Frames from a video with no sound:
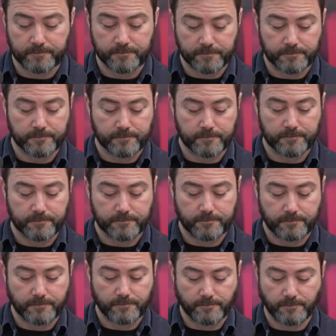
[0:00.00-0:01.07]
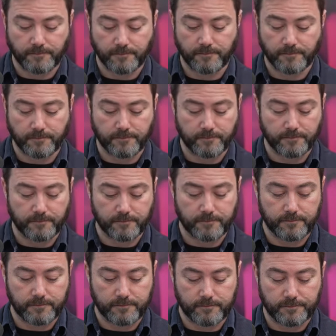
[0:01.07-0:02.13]

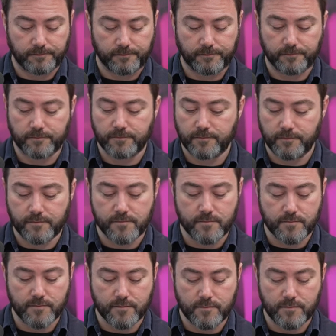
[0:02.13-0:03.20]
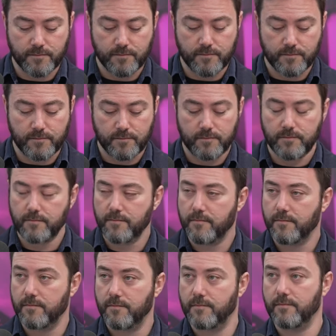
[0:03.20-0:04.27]

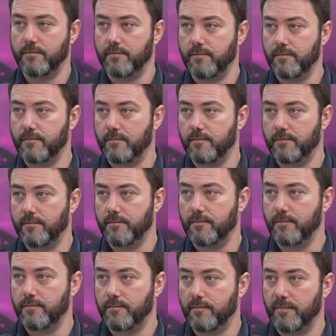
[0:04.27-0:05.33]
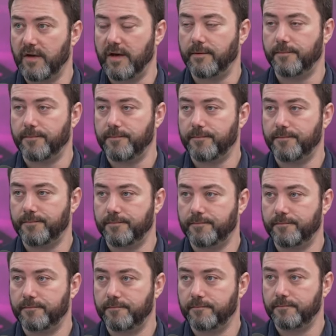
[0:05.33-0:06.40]

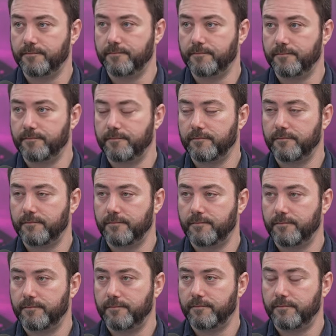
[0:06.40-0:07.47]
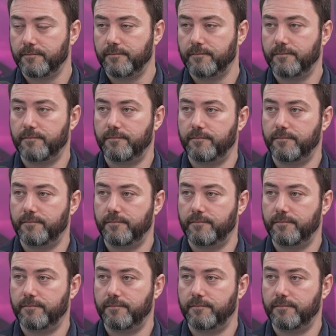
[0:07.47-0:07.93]
No words are spoken by the person on screen.